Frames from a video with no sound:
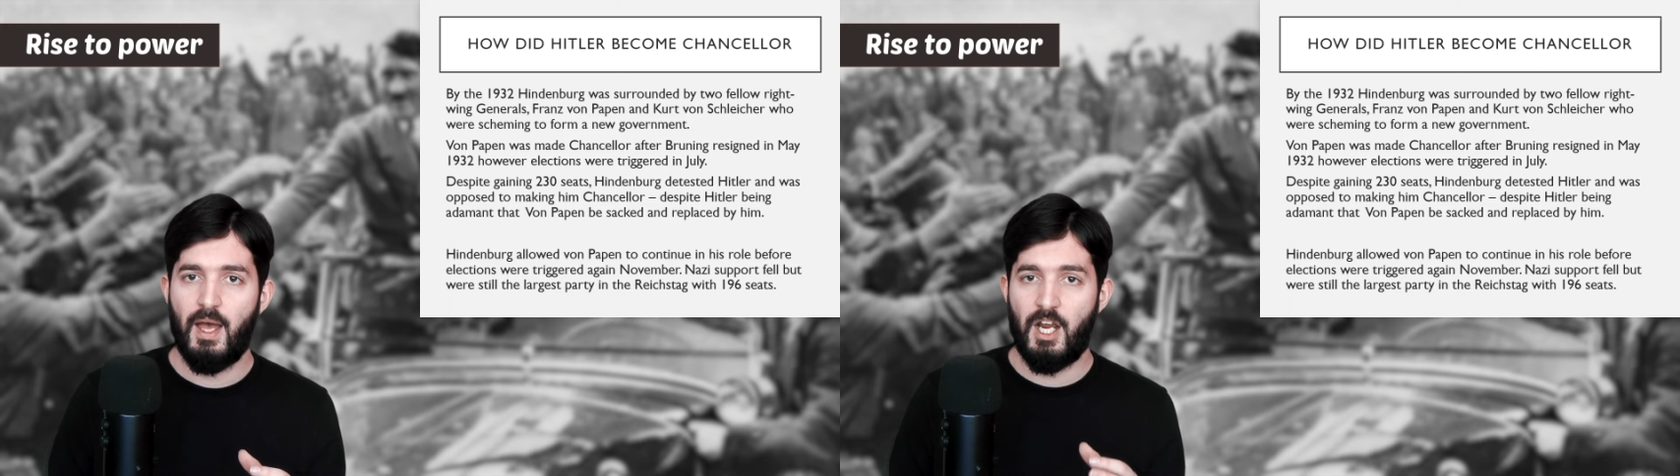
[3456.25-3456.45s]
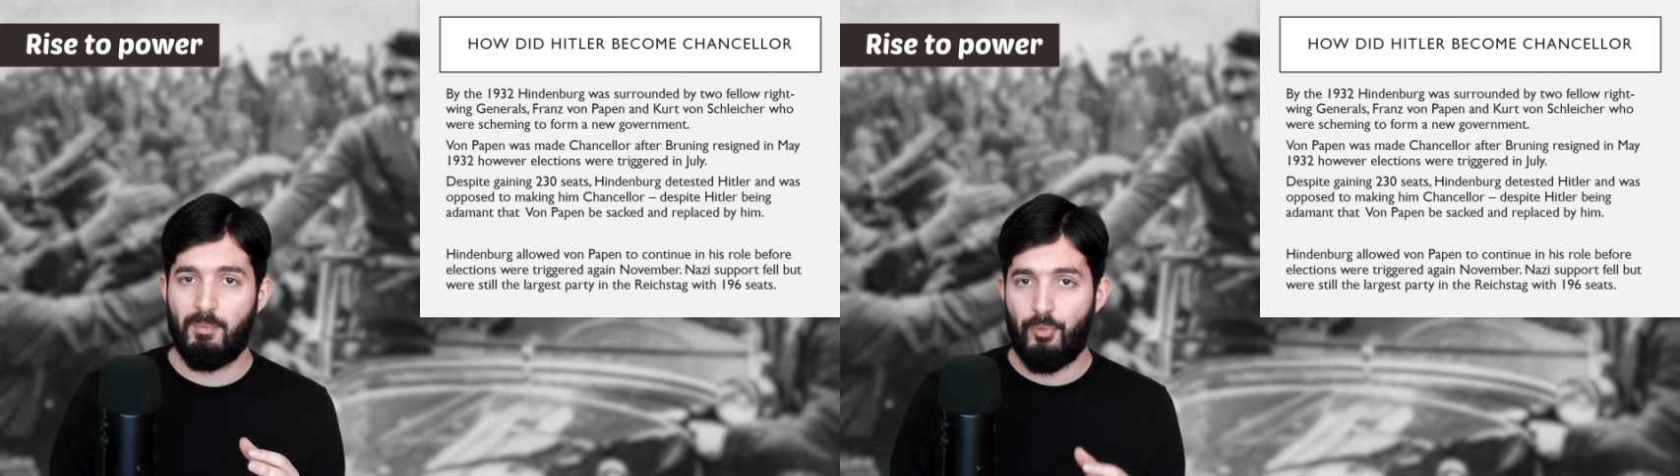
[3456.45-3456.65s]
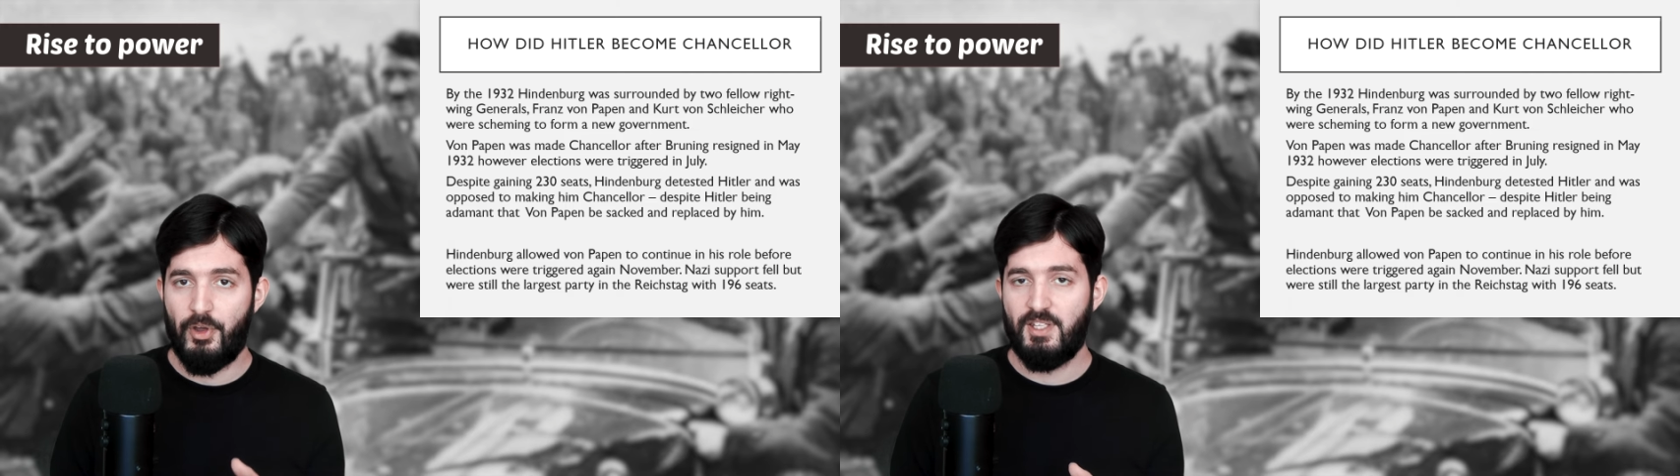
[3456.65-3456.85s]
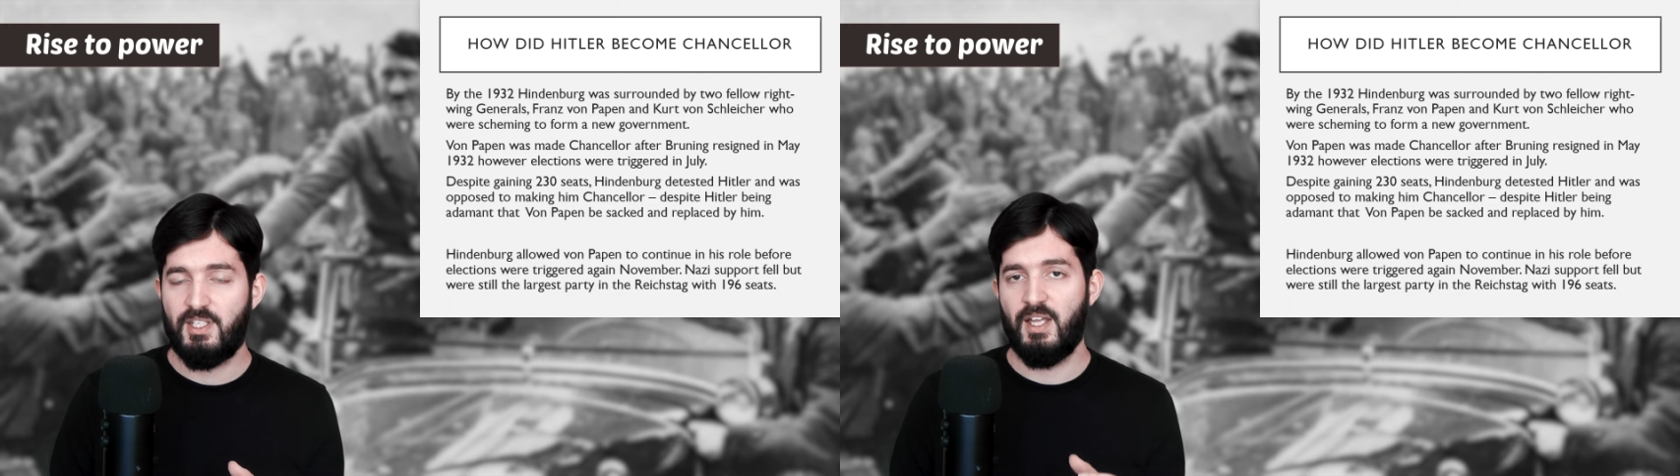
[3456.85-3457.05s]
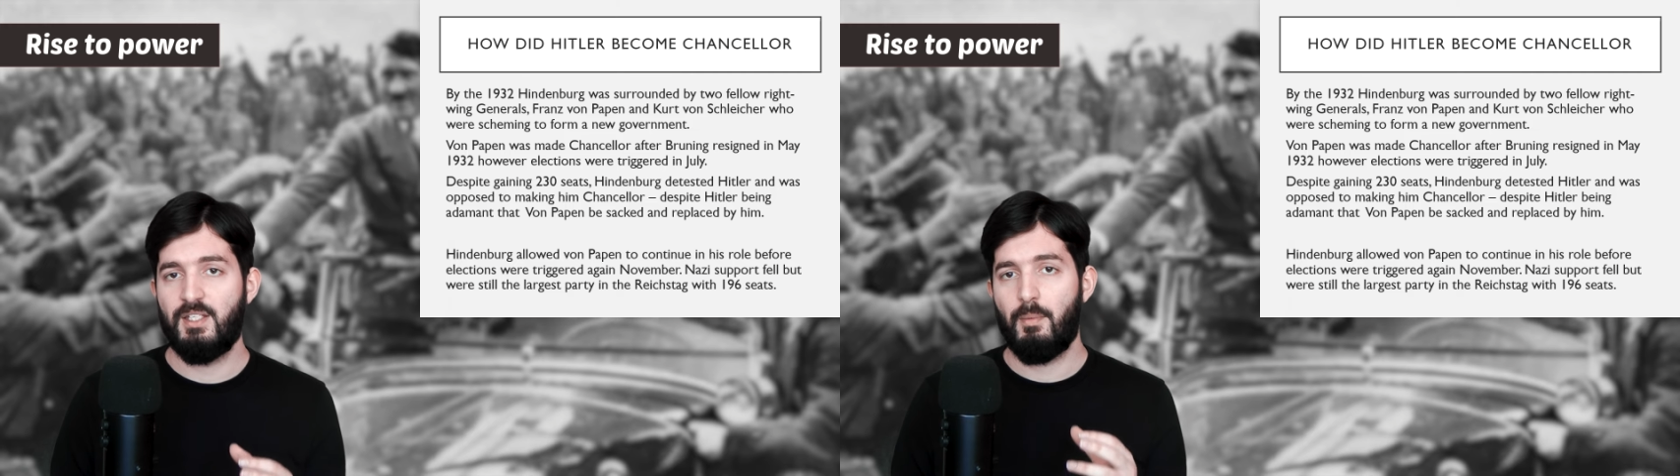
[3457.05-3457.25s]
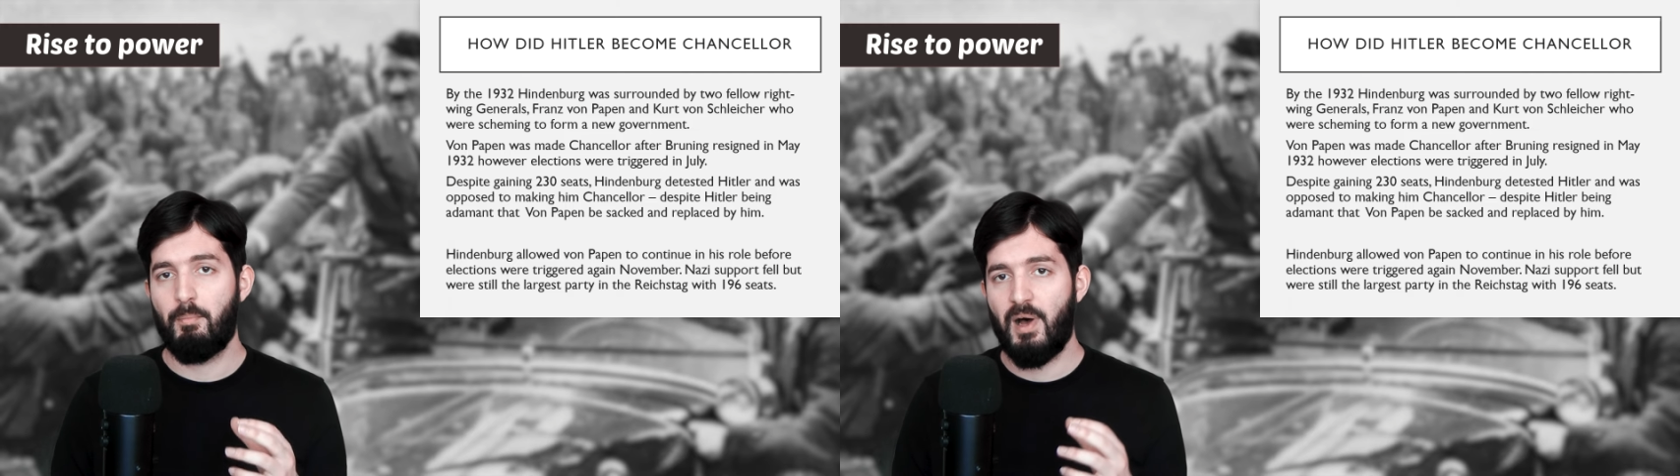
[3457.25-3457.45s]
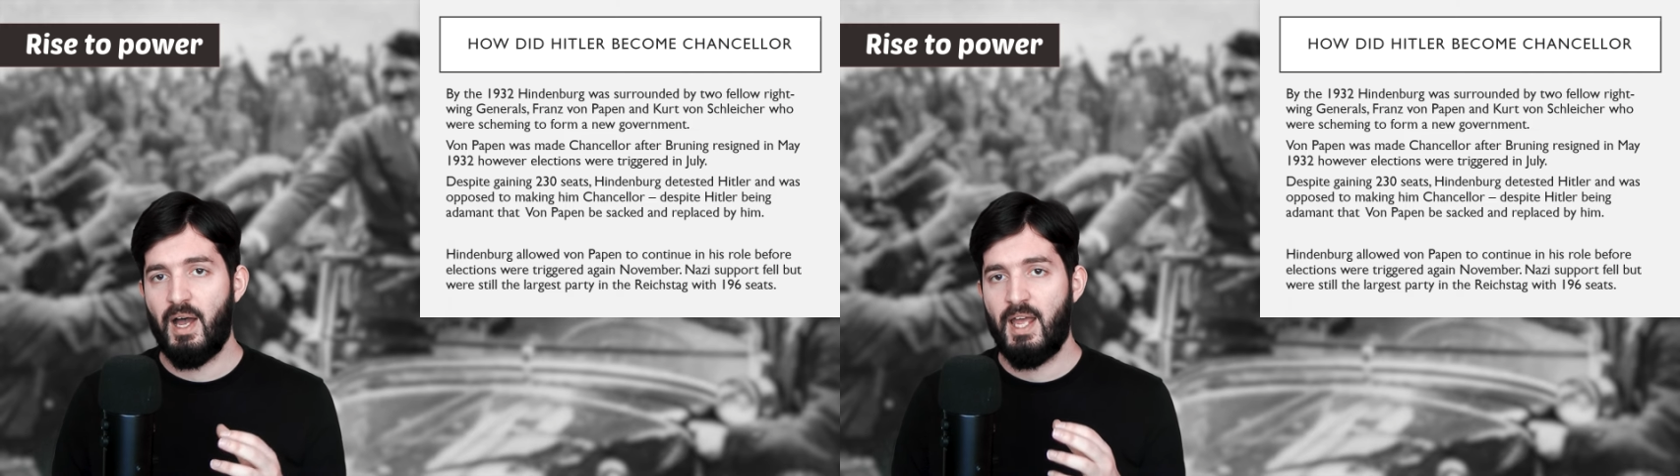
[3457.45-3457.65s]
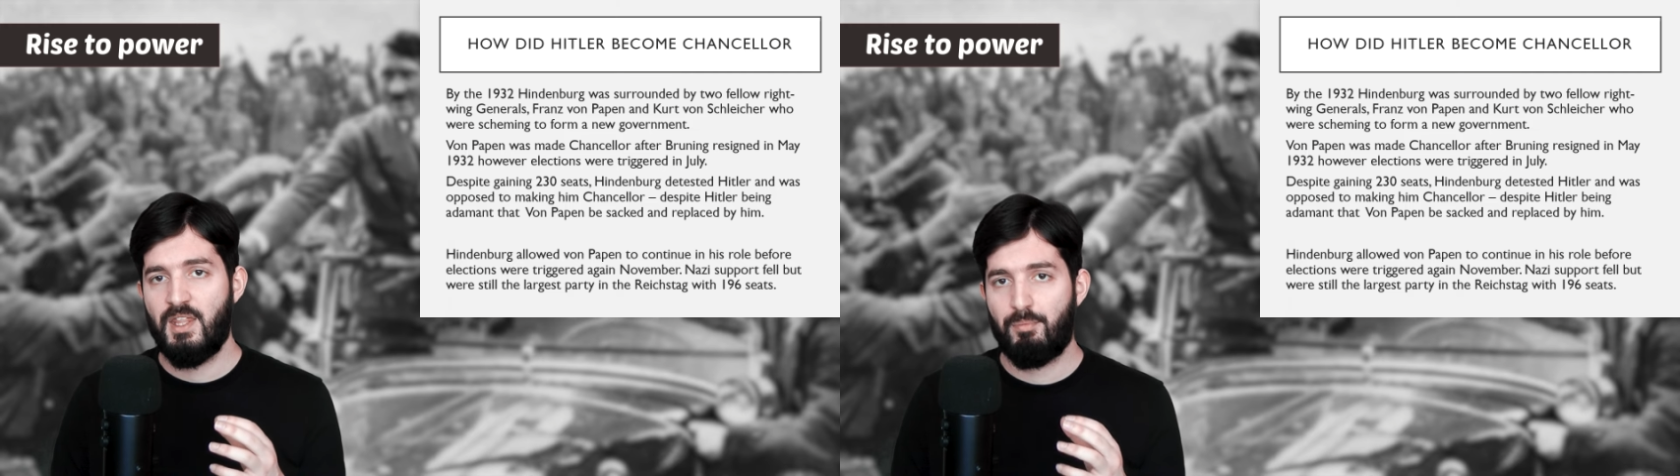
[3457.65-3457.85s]
and appointed
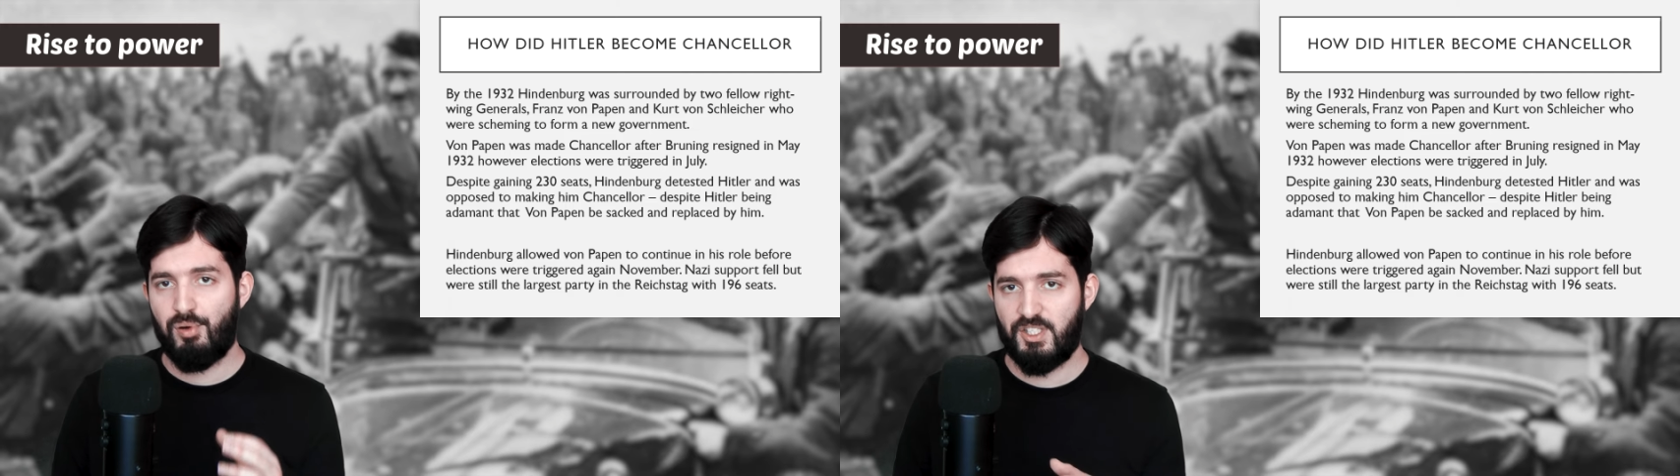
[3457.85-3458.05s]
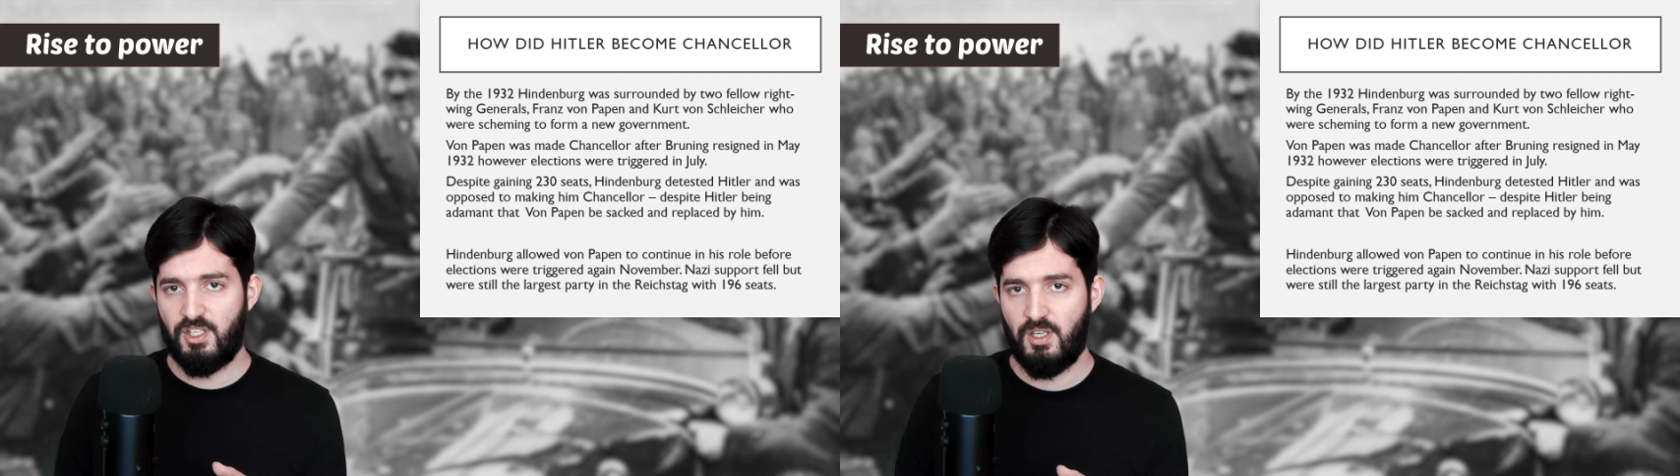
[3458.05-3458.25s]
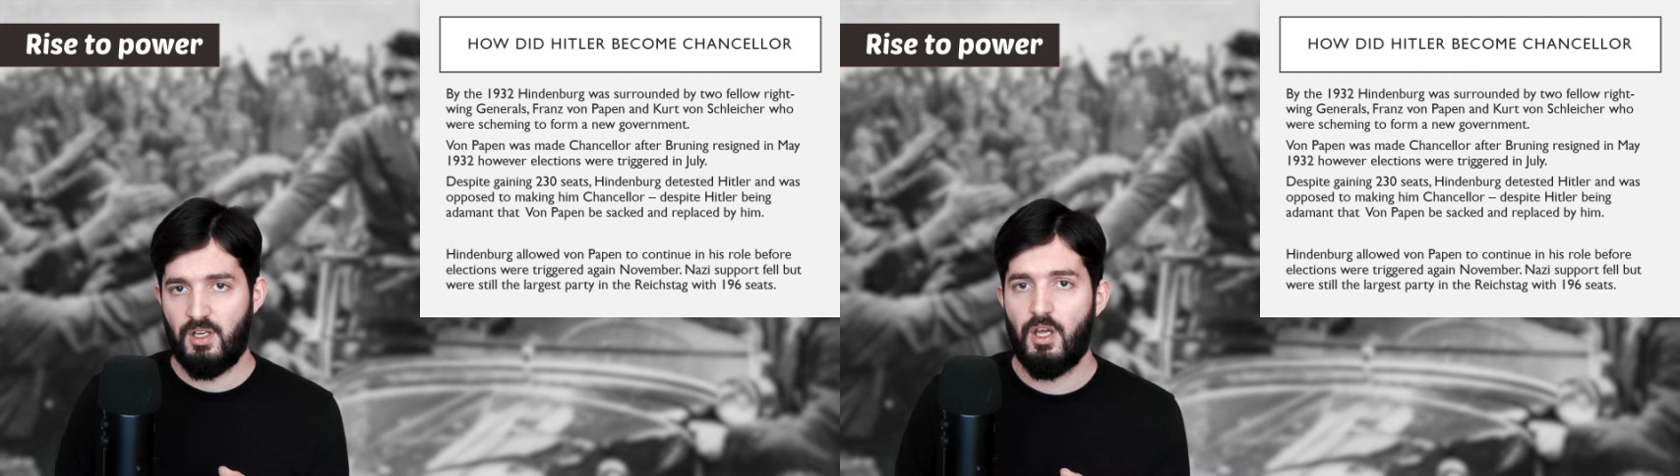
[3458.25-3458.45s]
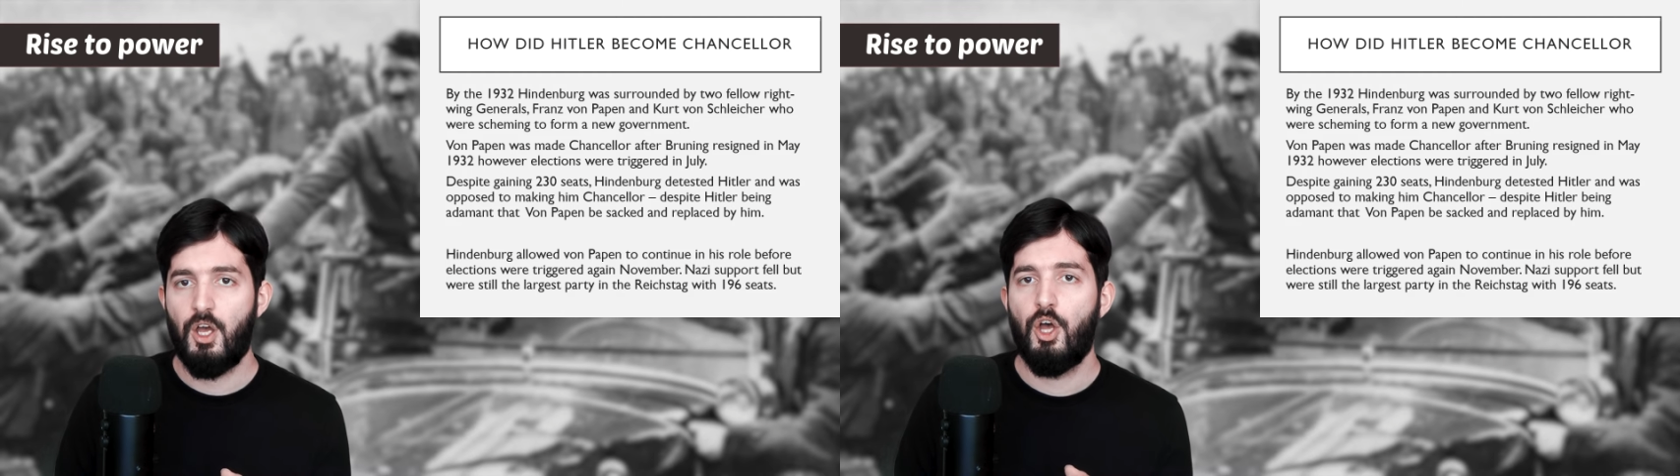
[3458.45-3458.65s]
by the president,